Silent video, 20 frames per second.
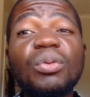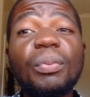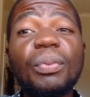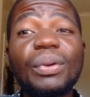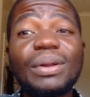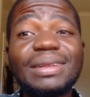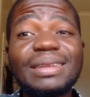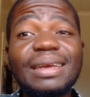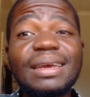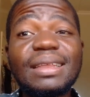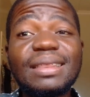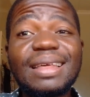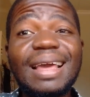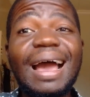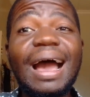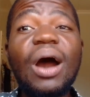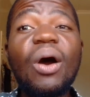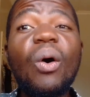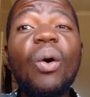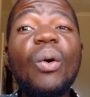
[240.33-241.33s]
to protect their
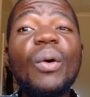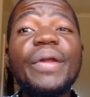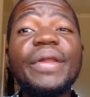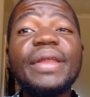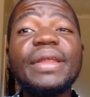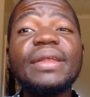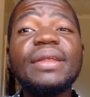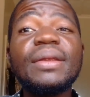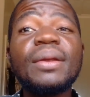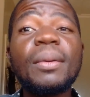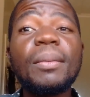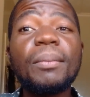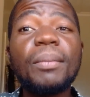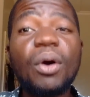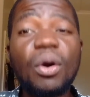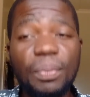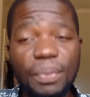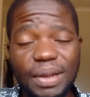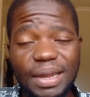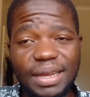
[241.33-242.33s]
own
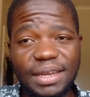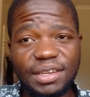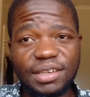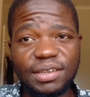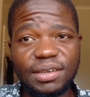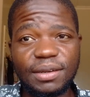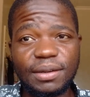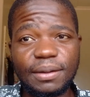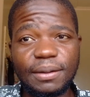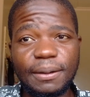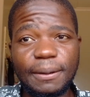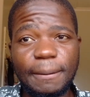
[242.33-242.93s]
population.